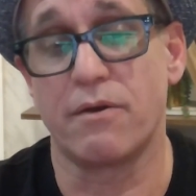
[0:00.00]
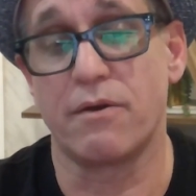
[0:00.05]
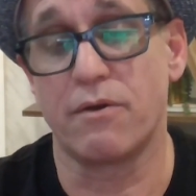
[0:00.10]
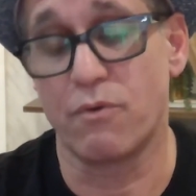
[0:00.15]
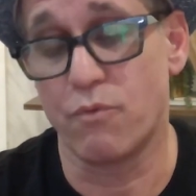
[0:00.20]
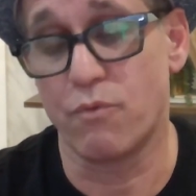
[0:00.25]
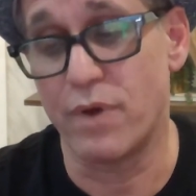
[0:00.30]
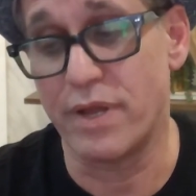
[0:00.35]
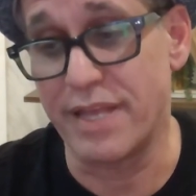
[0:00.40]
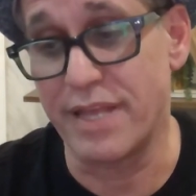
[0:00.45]

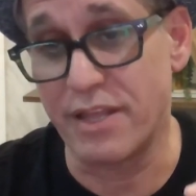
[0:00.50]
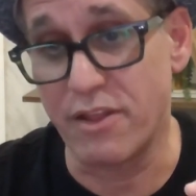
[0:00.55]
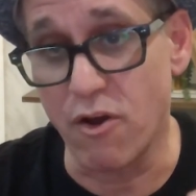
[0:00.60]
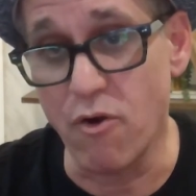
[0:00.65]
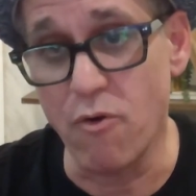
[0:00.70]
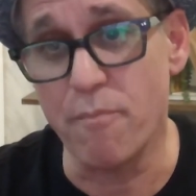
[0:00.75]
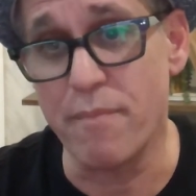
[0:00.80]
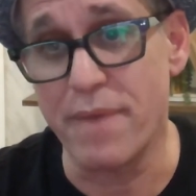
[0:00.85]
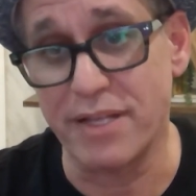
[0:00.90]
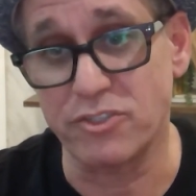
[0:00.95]
when they
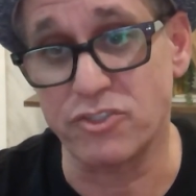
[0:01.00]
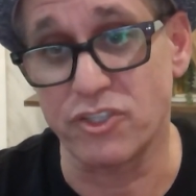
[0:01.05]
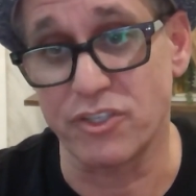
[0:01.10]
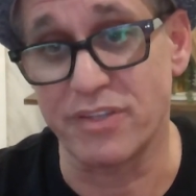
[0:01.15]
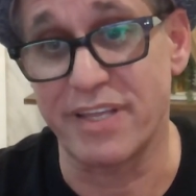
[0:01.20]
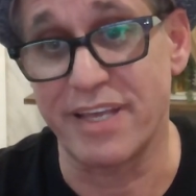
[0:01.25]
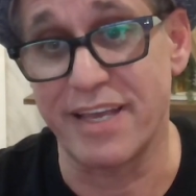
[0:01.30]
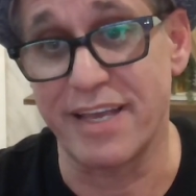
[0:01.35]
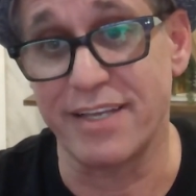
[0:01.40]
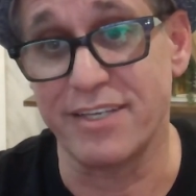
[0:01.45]
don't mention
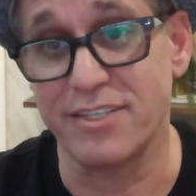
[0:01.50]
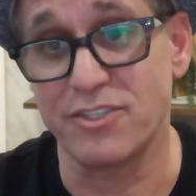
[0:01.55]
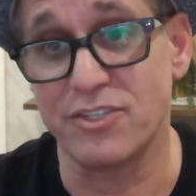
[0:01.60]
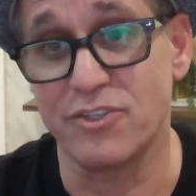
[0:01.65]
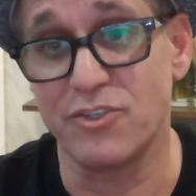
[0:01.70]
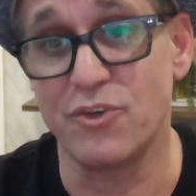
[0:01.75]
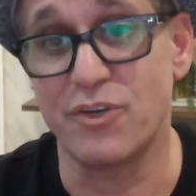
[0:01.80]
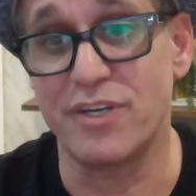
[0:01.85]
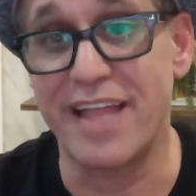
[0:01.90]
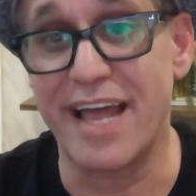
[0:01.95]
things,
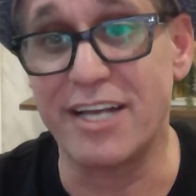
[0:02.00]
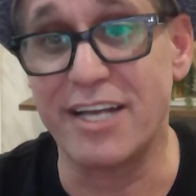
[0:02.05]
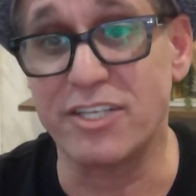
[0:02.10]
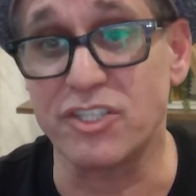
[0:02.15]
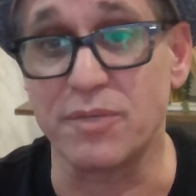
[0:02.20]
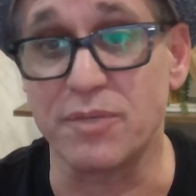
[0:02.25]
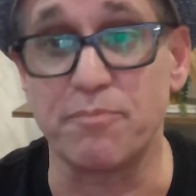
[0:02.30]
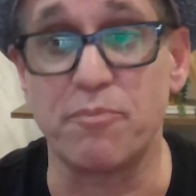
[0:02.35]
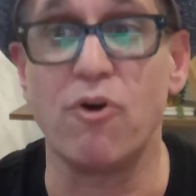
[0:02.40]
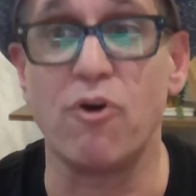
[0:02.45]
you could
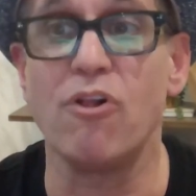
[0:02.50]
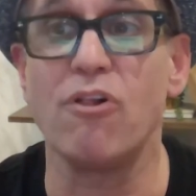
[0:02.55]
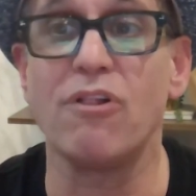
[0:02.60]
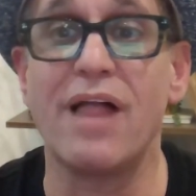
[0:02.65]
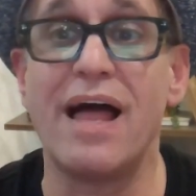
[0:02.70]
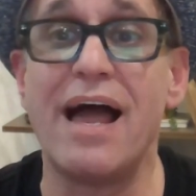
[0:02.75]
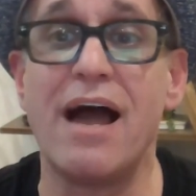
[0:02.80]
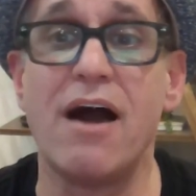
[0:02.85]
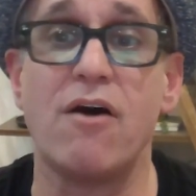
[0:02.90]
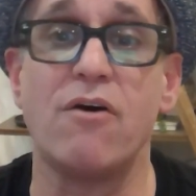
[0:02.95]
actually pull
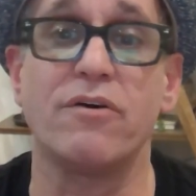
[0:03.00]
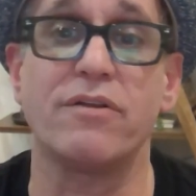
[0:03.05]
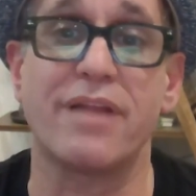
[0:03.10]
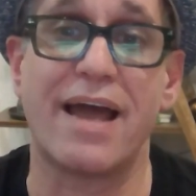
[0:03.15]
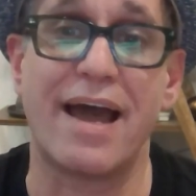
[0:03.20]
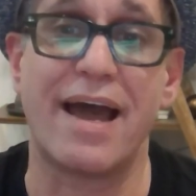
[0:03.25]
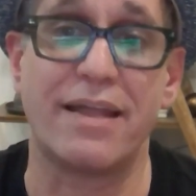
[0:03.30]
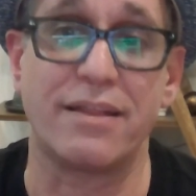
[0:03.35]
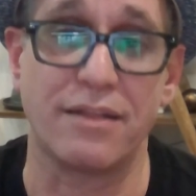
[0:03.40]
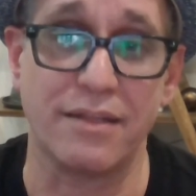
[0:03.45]
out
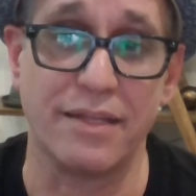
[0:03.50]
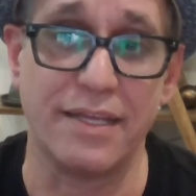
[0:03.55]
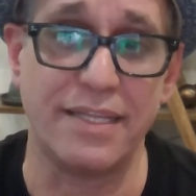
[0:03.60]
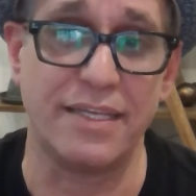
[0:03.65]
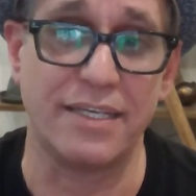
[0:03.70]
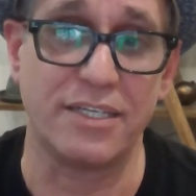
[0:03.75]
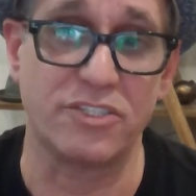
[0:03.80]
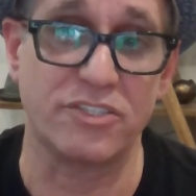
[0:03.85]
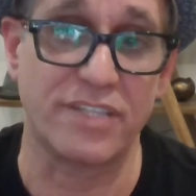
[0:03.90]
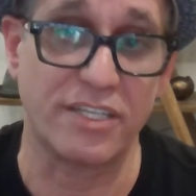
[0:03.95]

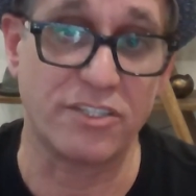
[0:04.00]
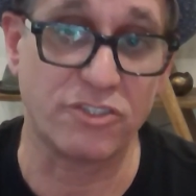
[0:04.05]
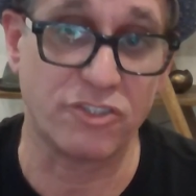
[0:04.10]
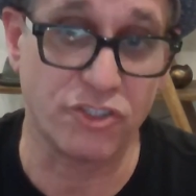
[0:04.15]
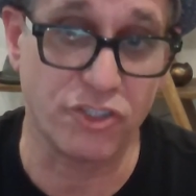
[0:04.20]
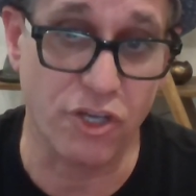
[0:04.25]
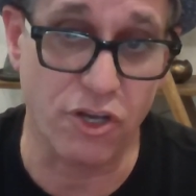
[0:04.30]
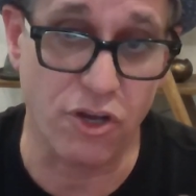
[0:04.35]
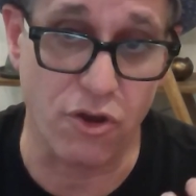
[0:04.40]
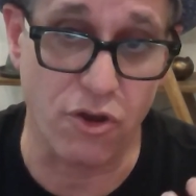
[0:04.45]
analytics that
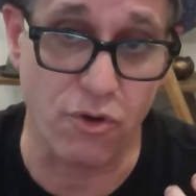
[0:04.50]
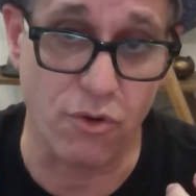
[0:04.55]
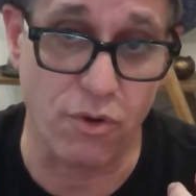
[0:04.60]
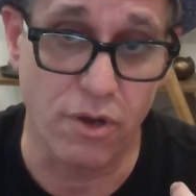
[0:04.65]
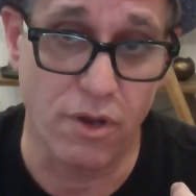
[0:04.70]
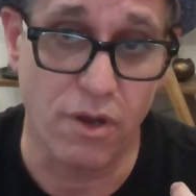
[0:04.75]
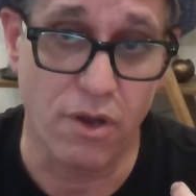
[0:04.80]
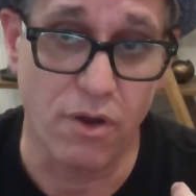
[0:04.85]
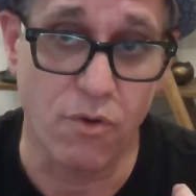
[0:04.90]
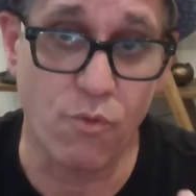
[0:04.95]
show
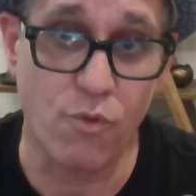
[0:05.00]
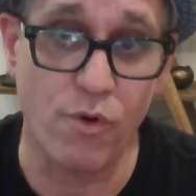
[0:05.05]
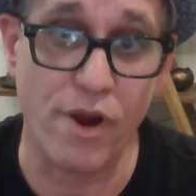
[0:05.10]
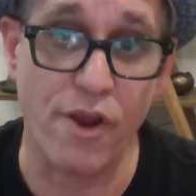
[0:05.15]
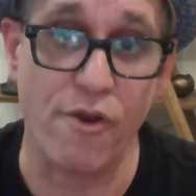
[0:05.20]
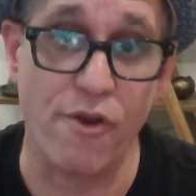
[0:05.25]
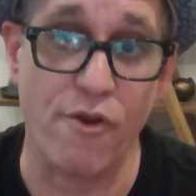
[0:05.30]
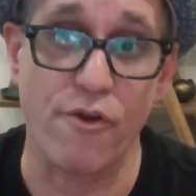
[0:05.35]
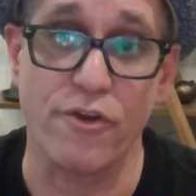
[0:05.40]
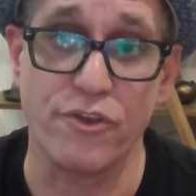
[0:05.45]

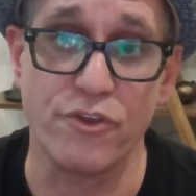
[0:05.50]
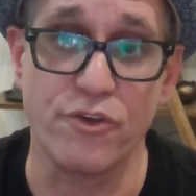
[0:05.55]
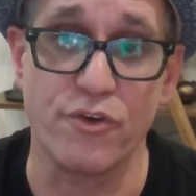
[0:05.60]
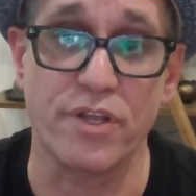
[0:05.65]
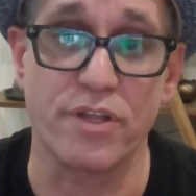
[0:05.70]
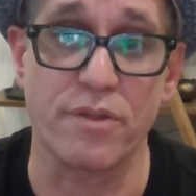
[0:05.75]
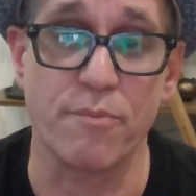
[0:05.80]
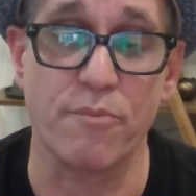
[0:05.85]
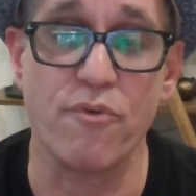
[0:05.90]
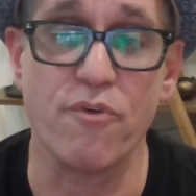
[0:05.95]
where you
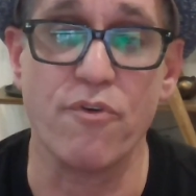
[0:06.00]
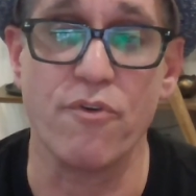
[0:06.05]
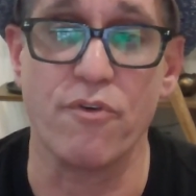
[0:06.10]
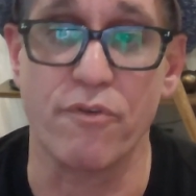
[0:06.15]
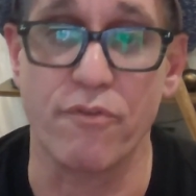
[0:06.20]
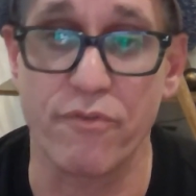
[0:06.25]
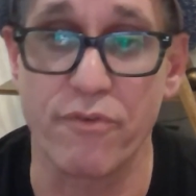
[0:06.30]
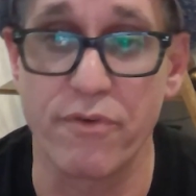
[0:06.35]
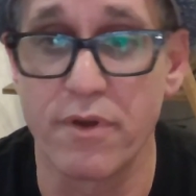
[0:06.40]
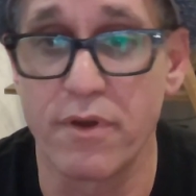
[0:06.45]
can
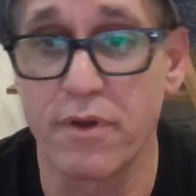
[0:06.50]
improve.